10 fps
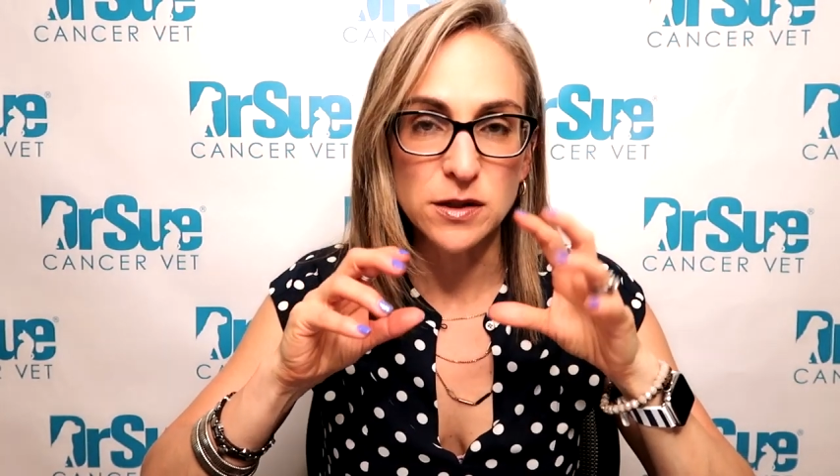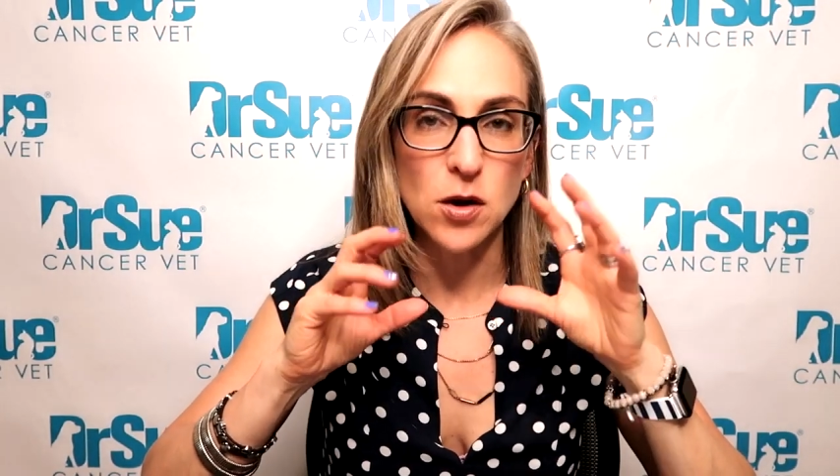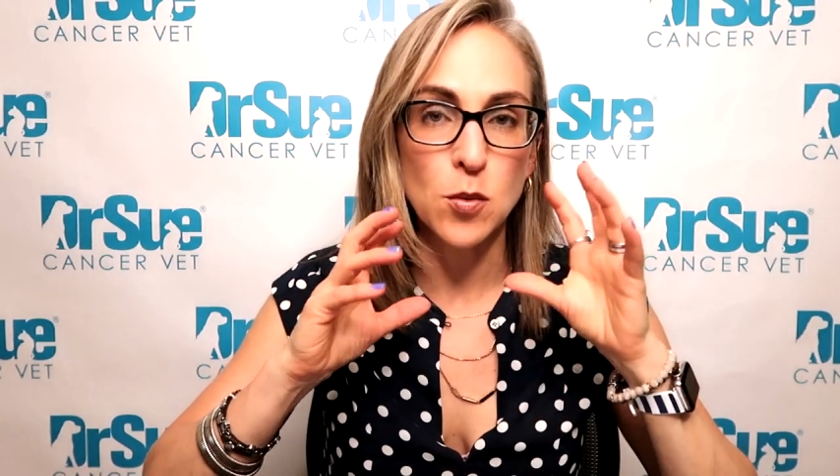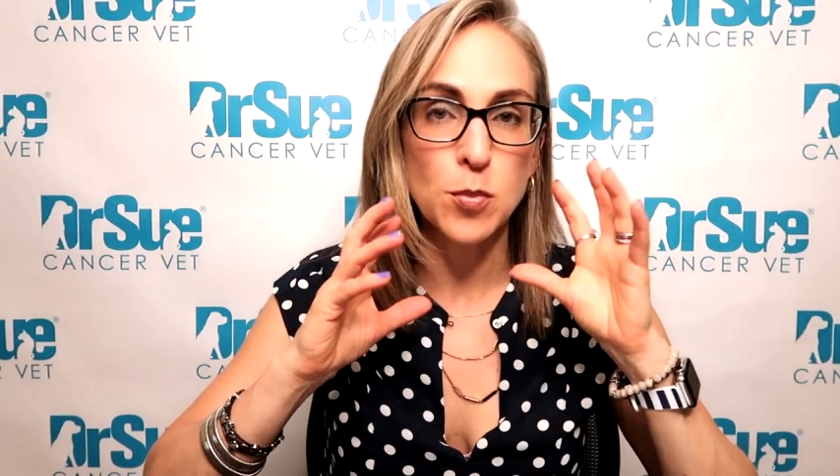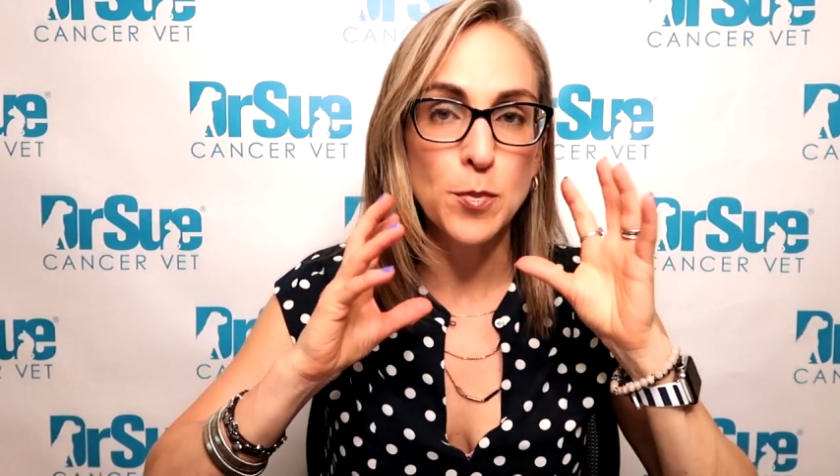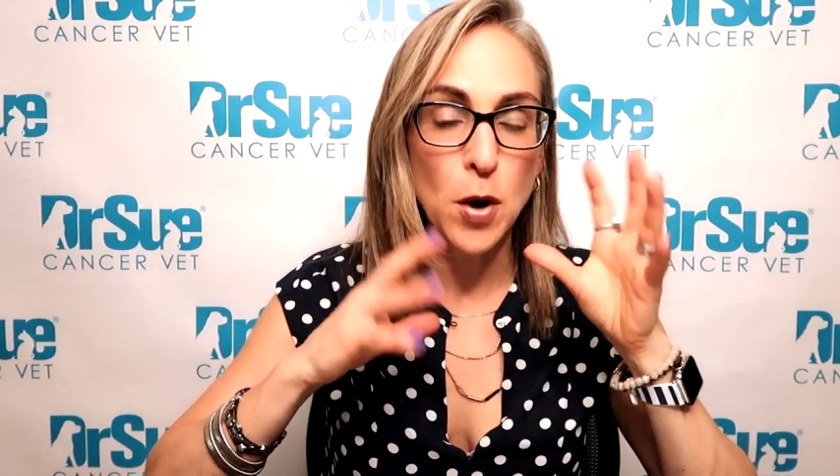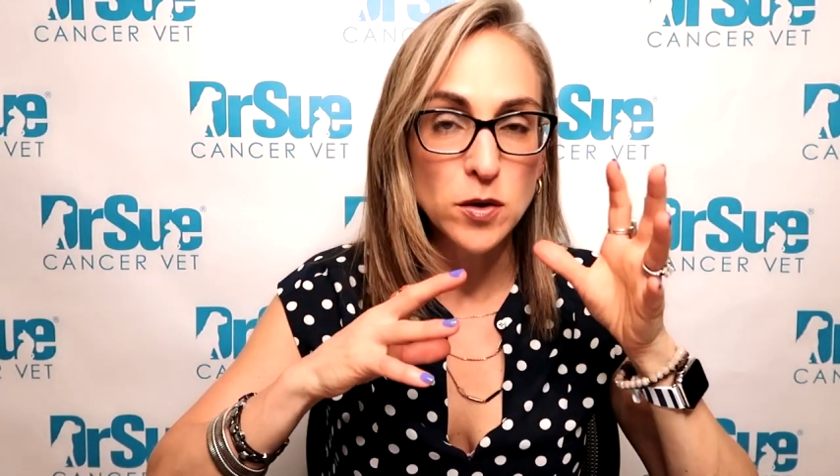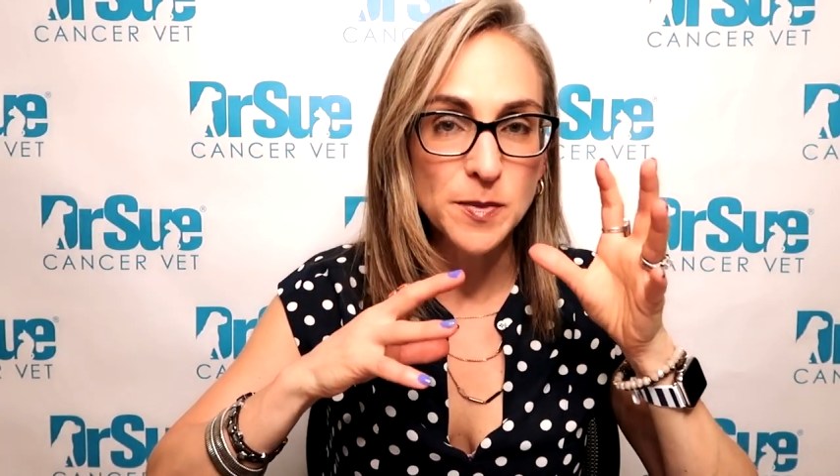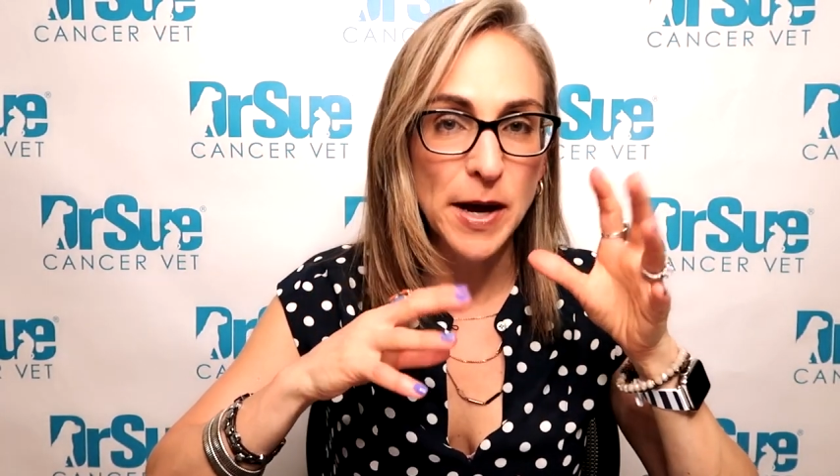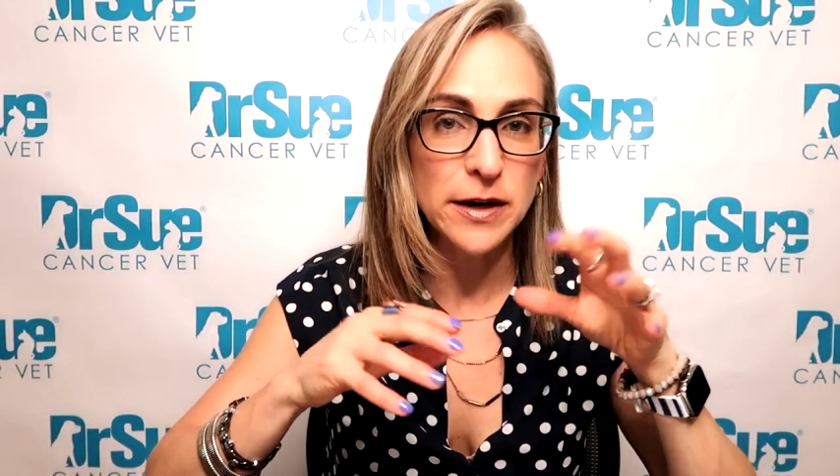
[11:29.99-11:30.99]
So
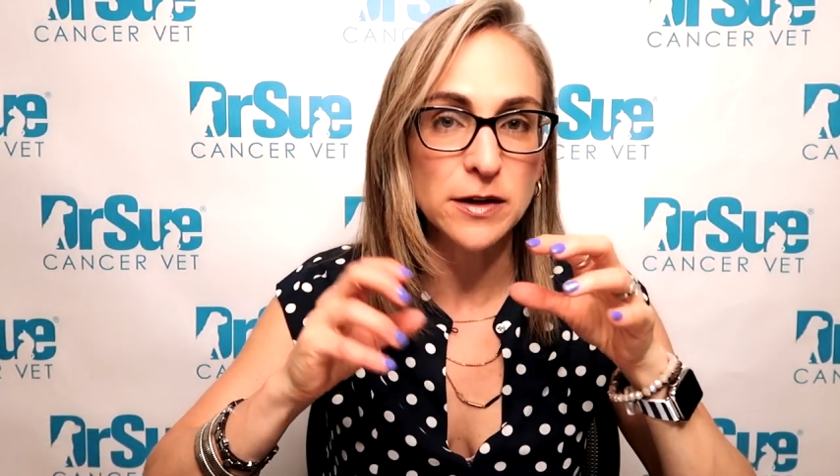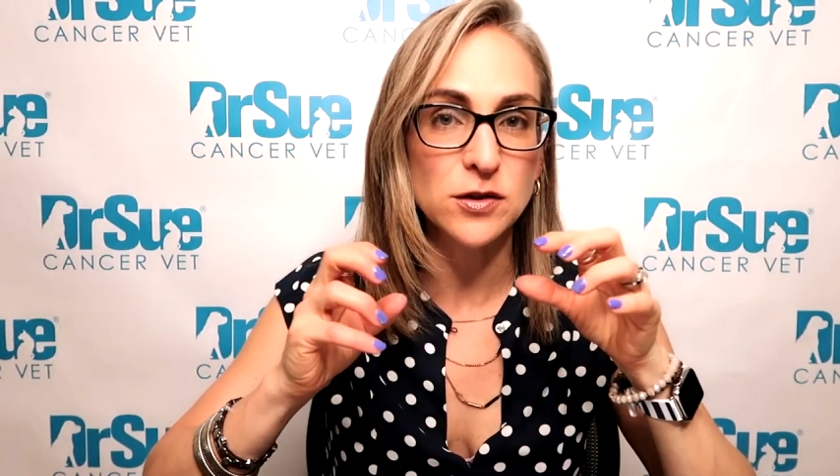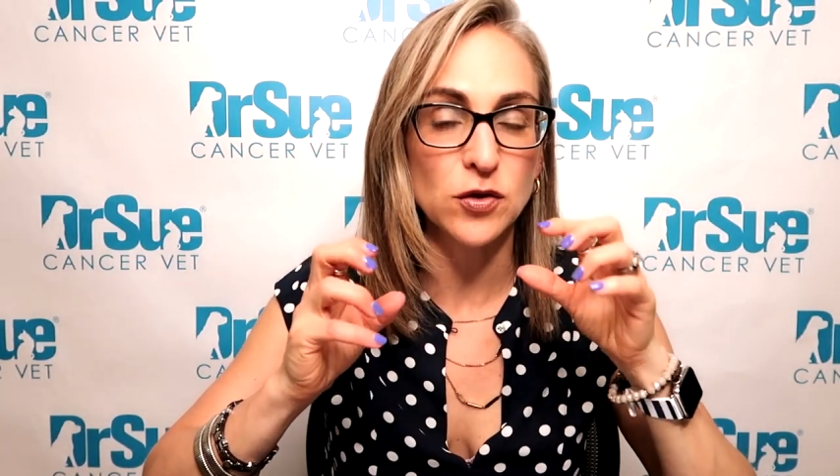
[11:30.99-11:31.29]
postbiotics